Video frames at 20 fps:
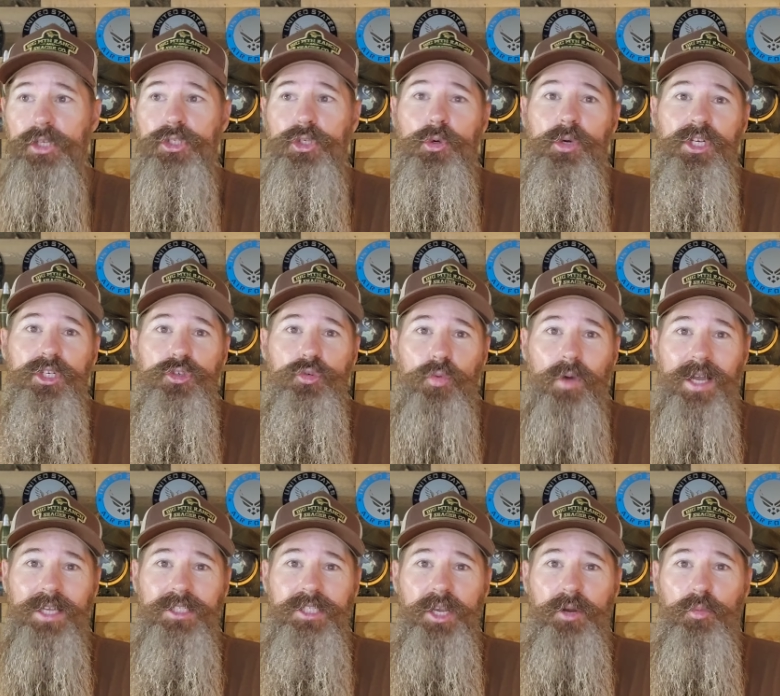to
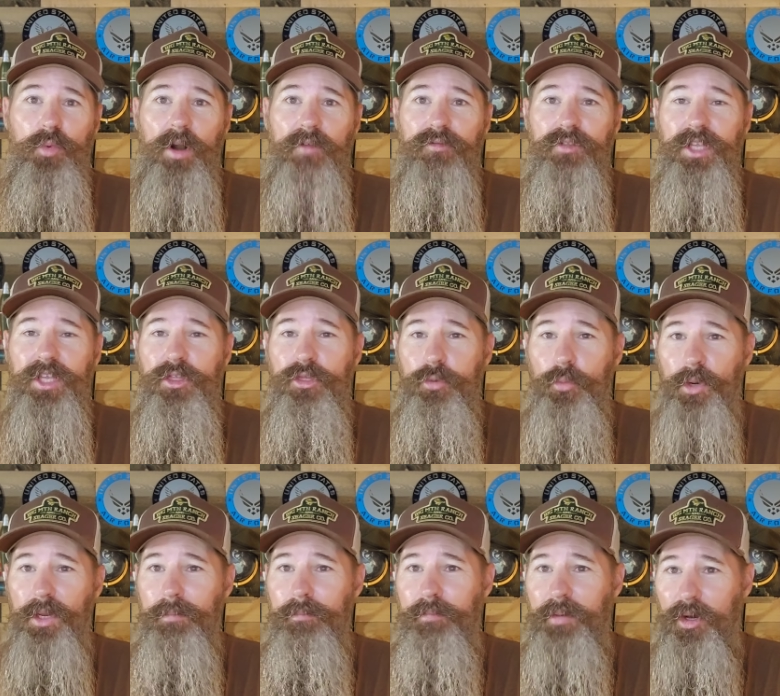address a roughly
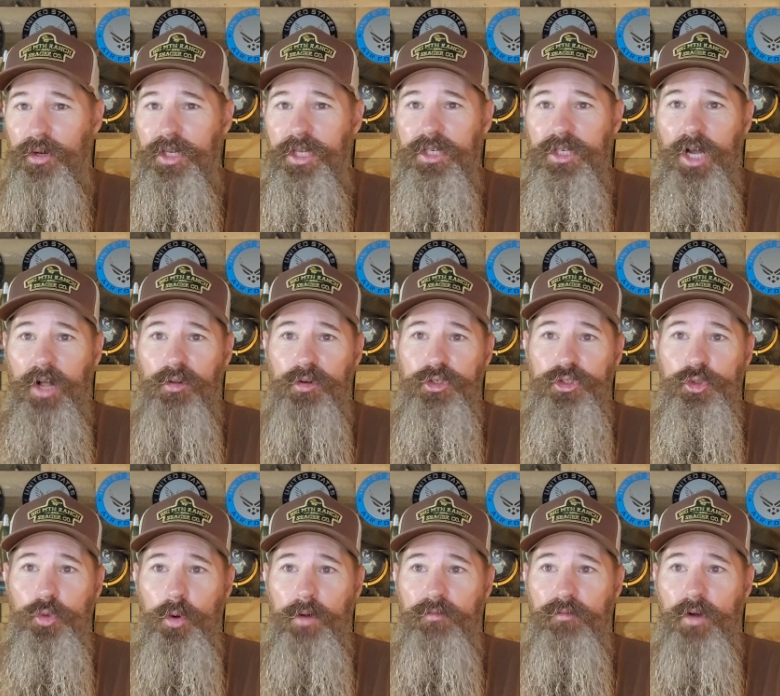$3 billion
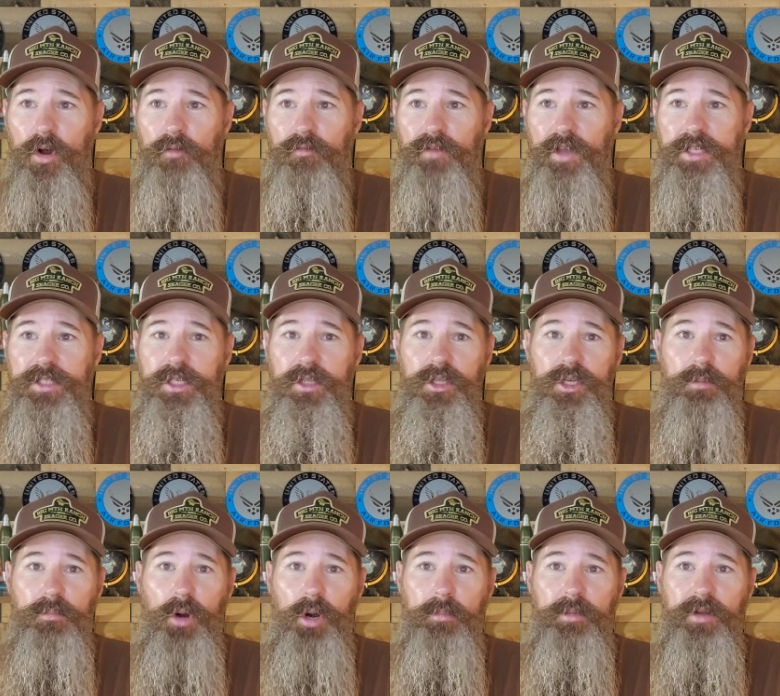shortfall facing the
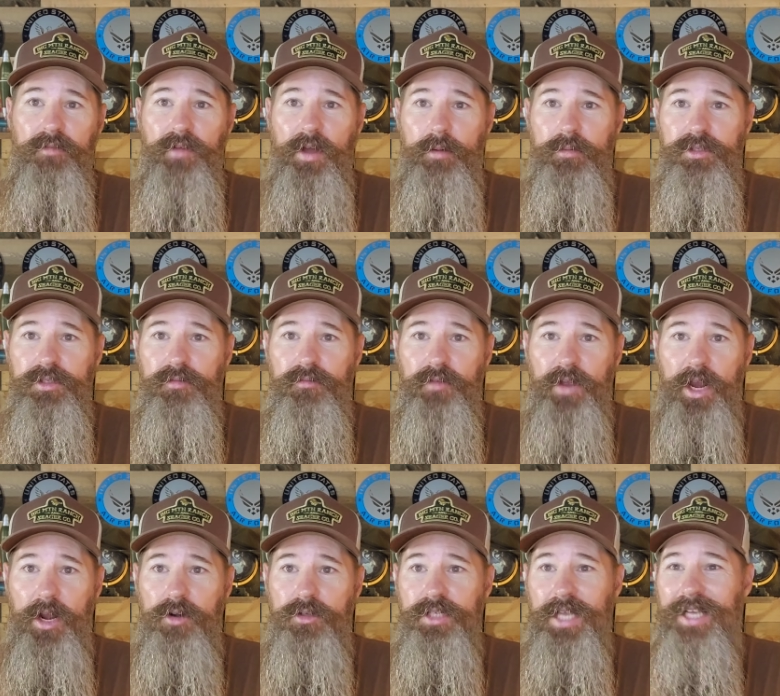Department of Veterans
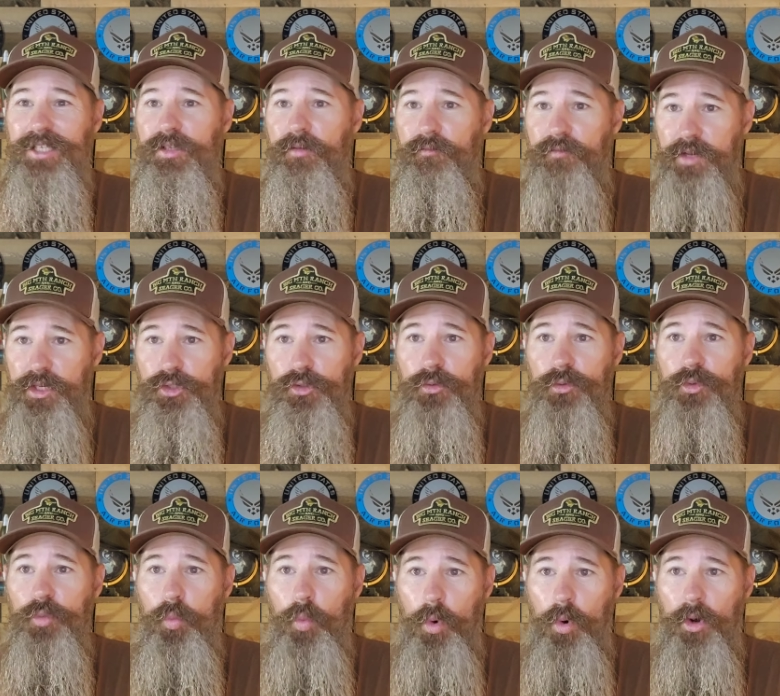Affairs as officials
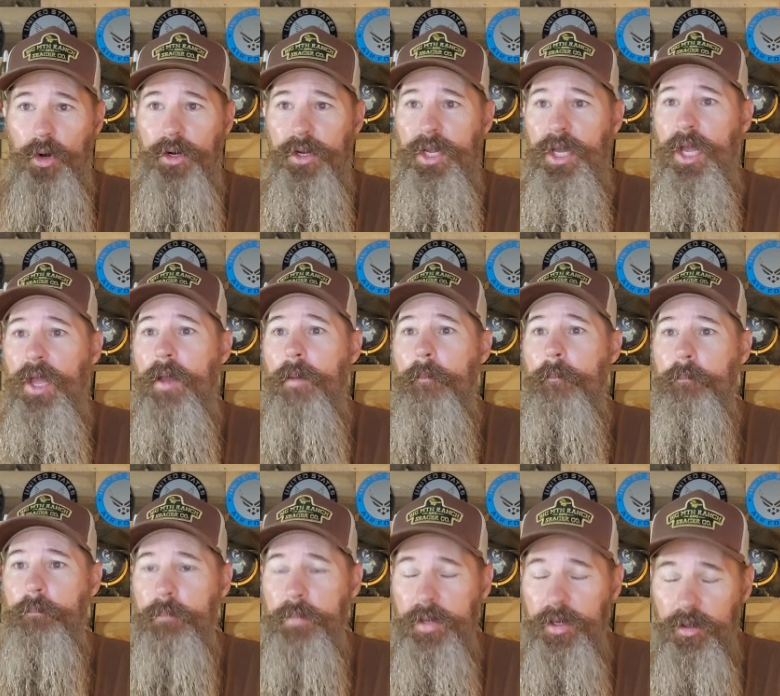warn
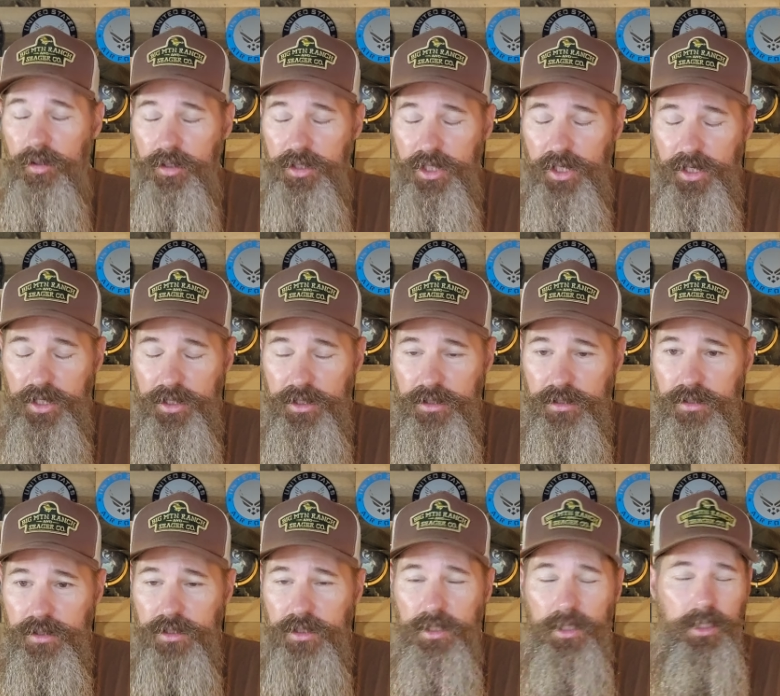
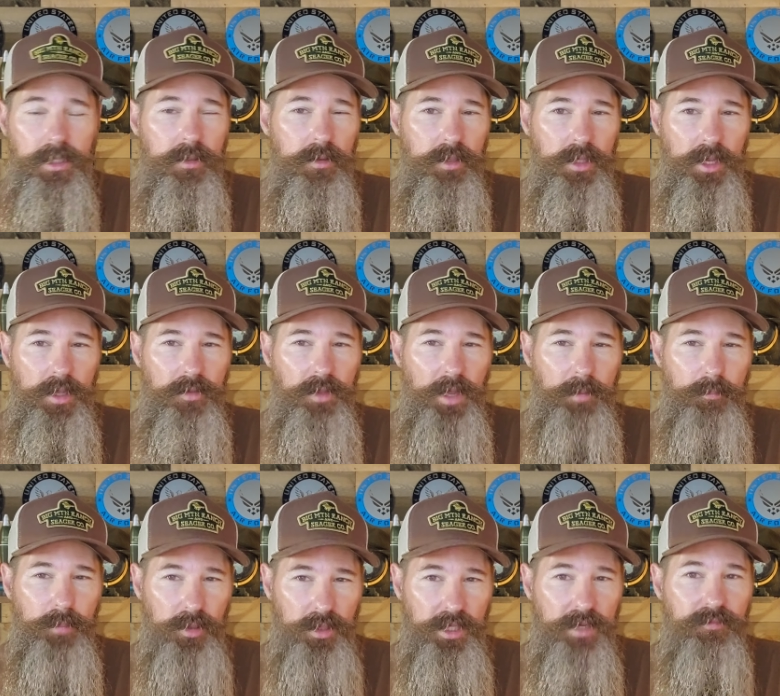millions, and I
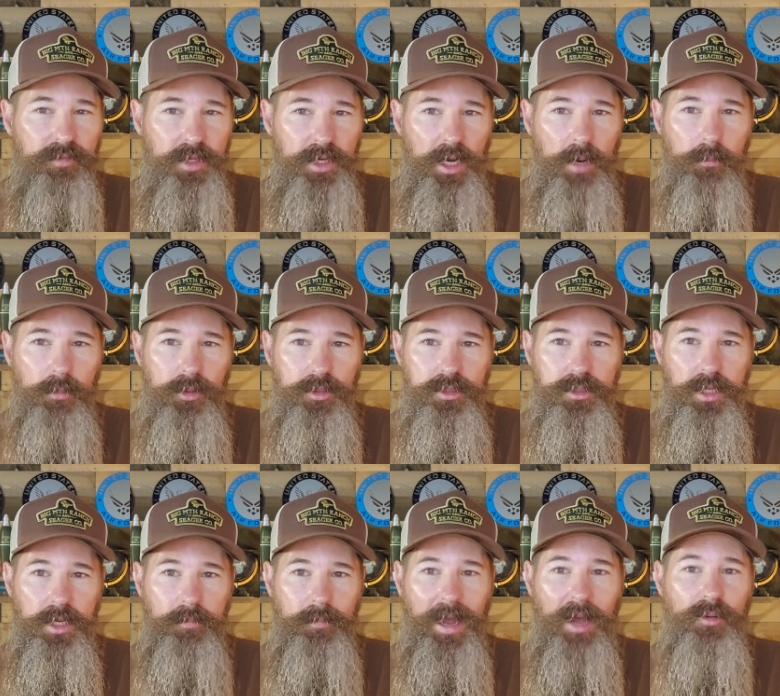believe the number's
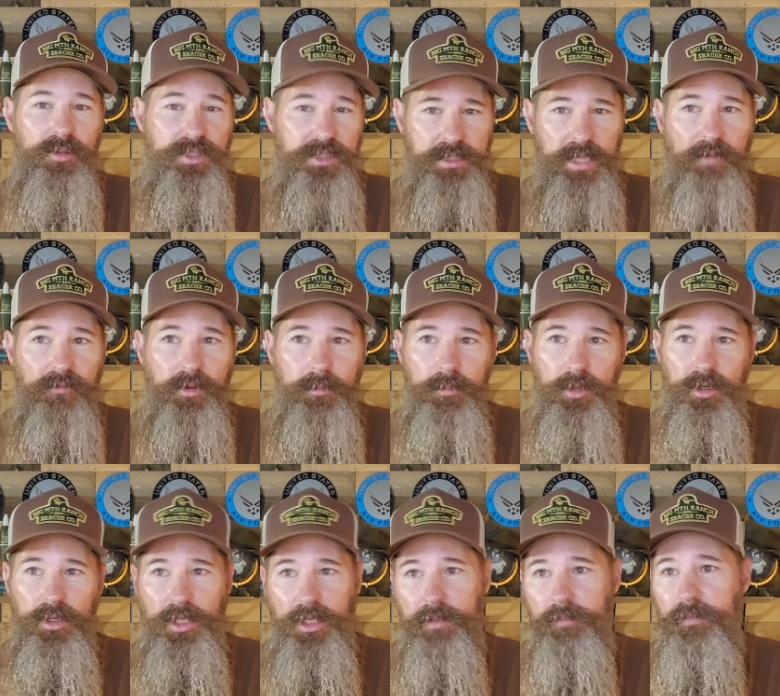about 7
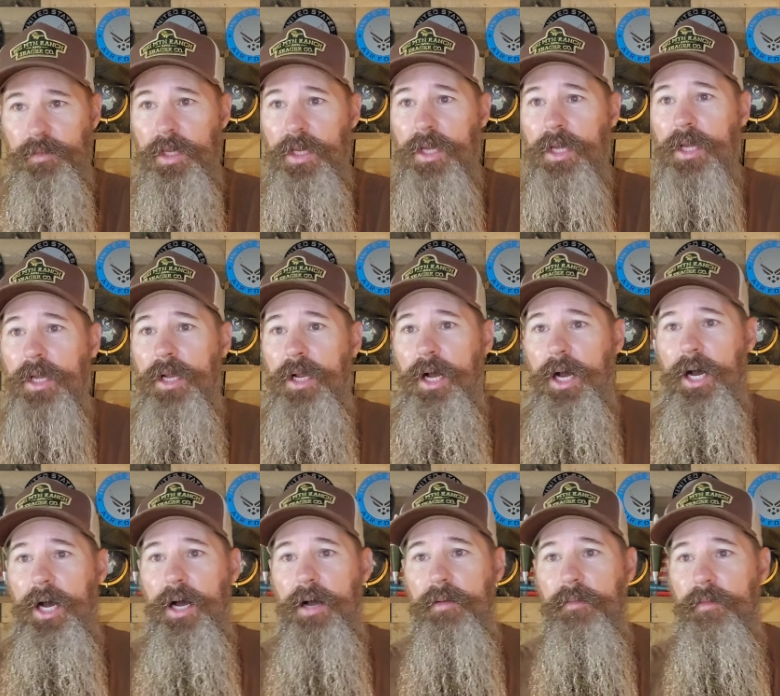million,
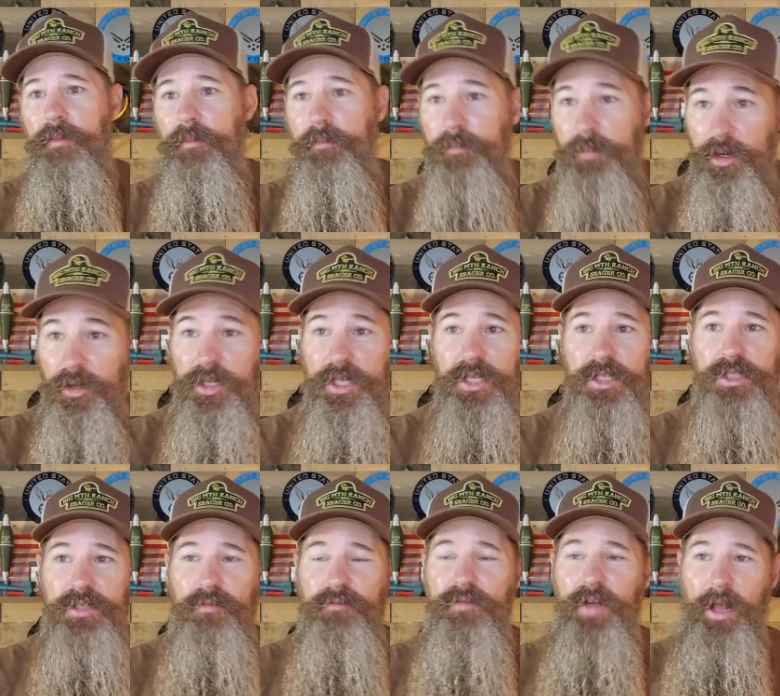uh, millions
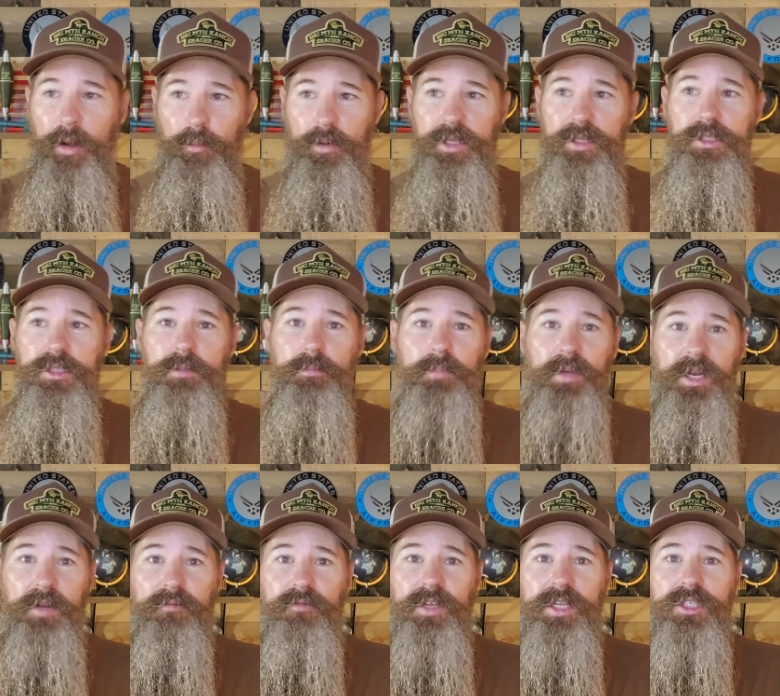of veterans'
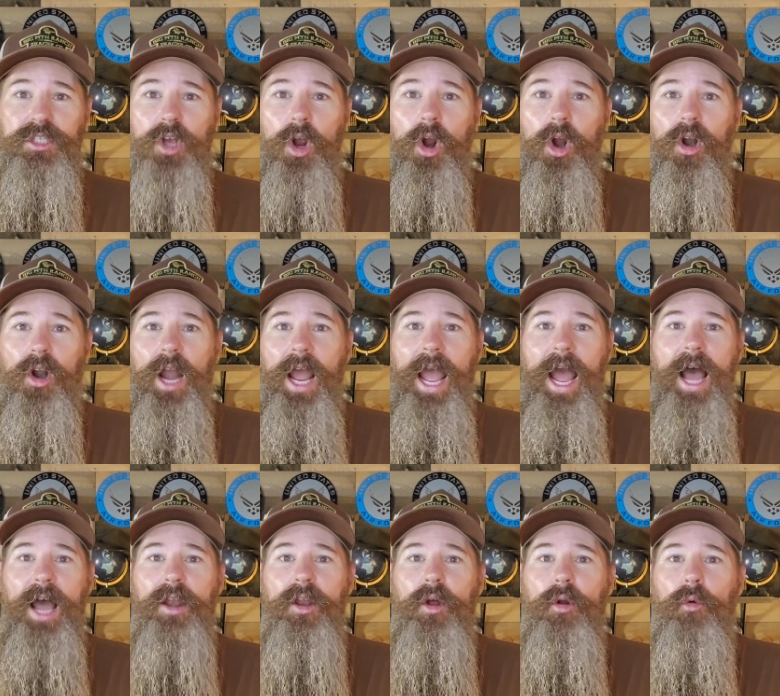benefits are
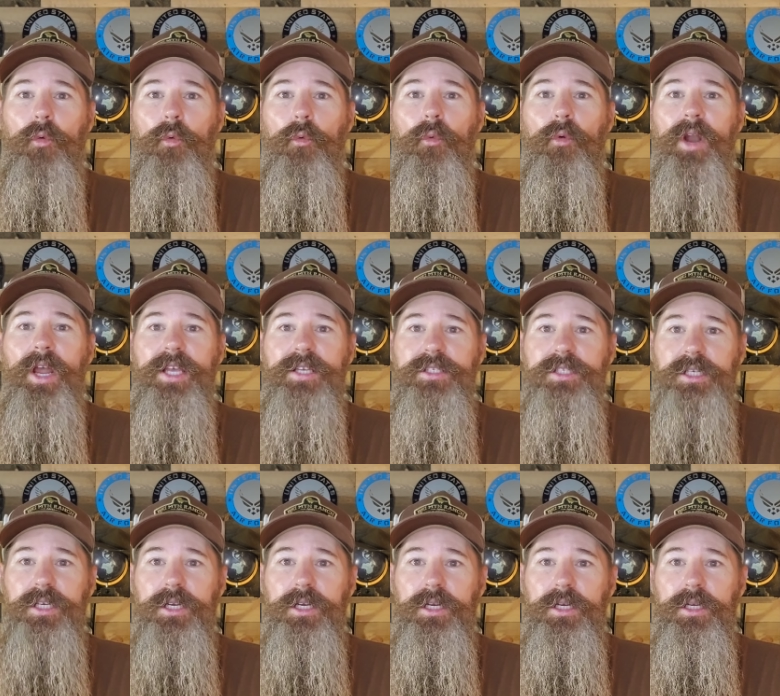at
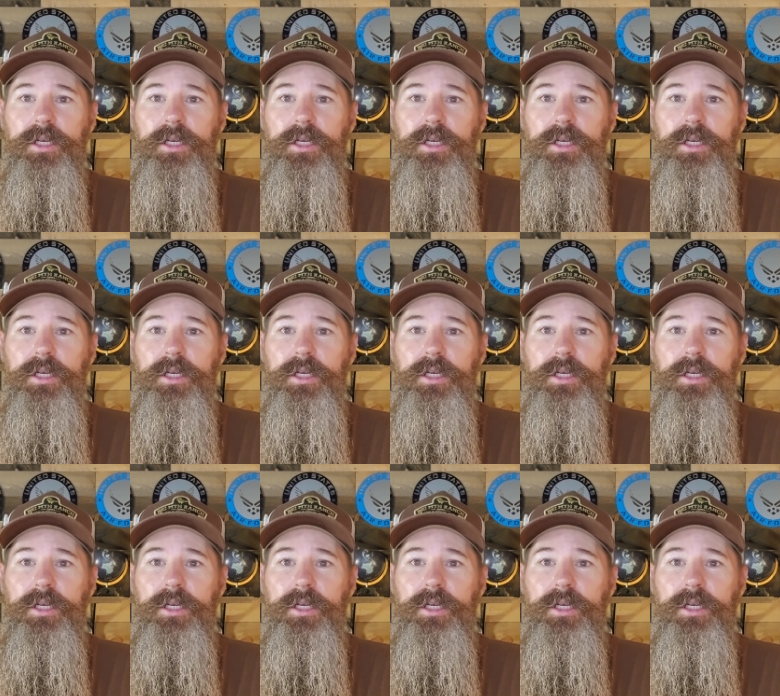risk